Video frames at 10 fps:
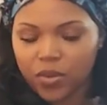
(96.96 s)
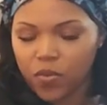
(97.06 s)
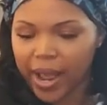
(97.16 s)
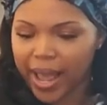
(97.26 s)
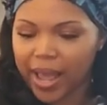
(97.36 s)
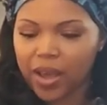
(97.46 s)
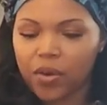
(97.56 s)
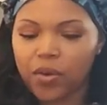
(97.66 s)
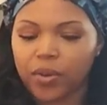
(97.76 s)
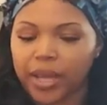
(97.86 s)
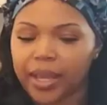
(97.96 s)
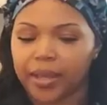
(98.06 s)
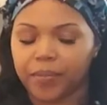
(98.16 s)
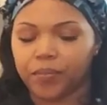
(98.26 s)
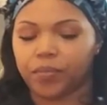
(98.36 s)
Wow.
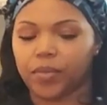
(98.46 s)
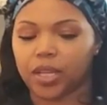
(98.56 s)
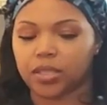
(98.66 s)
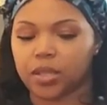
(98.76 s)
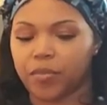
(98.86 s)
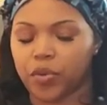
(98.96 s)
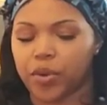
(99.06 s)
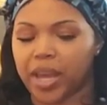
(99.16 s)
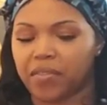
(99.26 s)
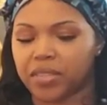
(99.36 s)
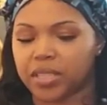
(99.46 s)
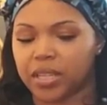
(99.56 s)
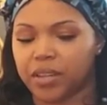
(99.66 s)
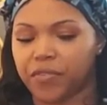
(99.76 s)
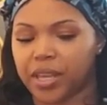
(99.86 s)
Okay. Some of you could have a
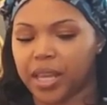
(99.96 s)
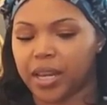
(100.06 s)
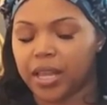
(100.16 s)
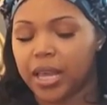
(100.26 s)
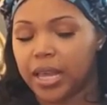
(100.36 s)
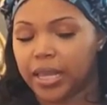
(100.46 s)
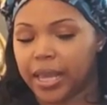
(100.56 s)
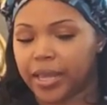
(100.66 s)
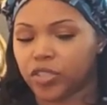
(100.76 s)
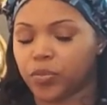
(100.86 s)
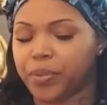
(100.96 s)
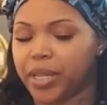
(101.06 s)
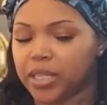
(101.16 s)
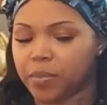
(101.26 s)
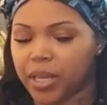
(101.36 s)
significant Cancer
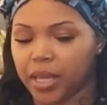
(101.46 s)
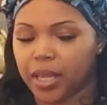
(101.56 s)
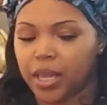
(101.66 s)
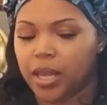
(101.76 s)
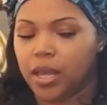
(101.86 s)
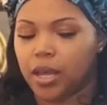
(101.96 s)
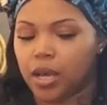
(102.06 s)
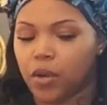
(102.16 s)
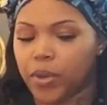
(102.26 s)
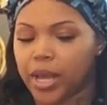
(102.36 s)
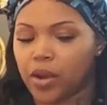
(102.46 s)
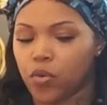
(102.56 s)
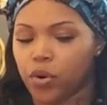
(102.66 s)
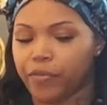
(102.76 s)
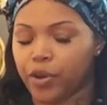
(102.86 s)
placement. Uh, we got
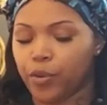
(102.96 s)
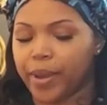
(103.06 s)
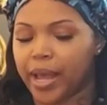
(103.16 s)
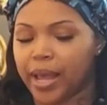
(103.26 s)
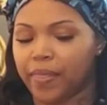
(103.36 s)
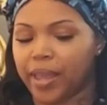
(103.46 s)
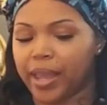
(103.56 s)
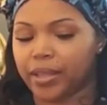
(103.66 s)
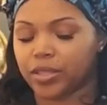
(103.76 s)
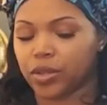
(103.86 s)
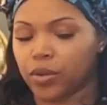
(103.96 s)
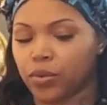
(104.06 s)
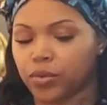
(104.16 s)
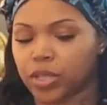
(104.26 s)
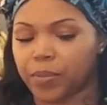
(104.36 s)
North Node behind that.
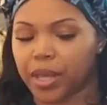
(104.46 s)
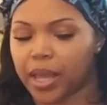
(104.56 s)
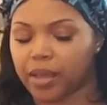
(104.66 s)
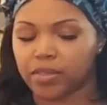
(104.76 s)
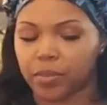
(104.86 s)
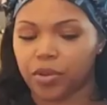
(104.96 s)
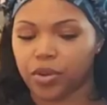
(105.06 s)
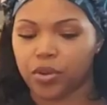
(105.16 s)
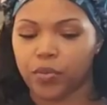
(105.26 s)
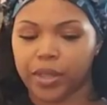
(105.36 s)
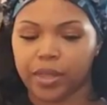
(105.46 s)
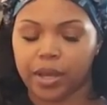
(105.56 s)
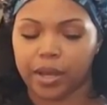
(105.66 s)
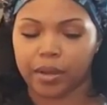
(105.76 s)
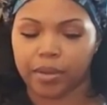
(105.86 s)
So something could have something to do with
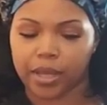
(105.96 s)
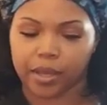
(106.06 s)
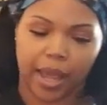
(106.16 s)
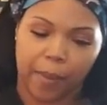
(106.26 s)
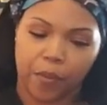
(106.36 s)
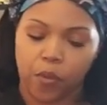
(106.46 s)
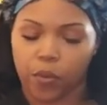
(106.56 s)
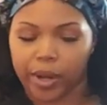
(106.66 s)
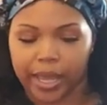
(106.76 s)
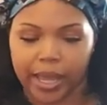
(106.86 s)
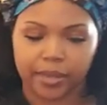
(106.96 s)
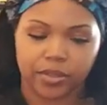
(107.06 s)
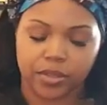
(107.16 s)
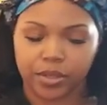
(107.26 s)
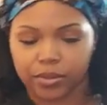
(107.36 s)
uh, Capricorn,
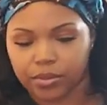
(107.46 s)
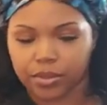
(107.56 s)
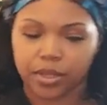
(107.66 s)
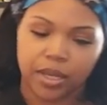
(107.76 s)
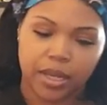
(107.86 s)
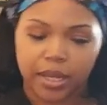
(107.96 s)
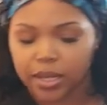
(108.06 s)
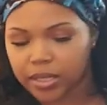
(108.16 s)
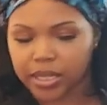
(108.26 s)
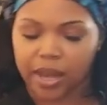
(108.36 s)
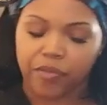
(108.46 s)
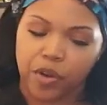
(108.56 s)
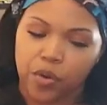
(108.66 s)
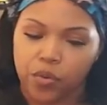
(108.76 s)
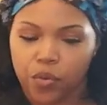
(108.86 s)
Cancer, South
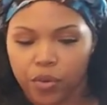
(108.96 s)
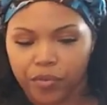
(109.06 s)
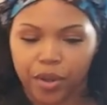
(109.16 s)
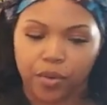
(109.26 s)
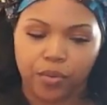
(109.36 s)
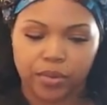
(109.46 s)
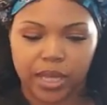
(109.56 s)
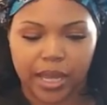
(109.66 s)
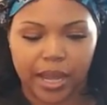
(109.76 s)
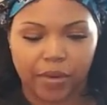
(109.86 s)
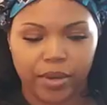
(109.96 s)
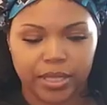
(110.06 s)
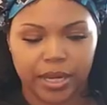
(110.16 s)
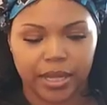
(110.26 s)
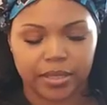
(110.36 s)
Node, North Node. Take it how it
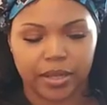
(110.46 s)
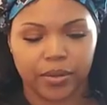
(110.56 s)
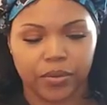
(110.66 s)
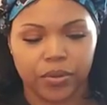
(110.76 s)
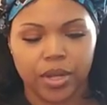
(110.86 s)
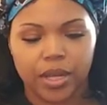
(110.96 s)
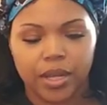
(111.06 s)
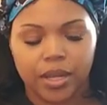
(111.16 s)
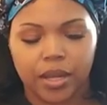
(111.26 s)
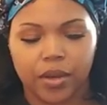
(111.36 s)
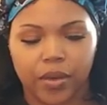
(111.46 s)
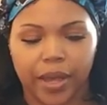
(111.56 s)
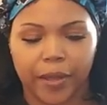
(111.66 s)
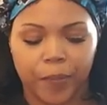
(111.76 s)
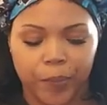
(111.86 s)
resonates, though.
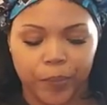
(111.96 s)
Okay.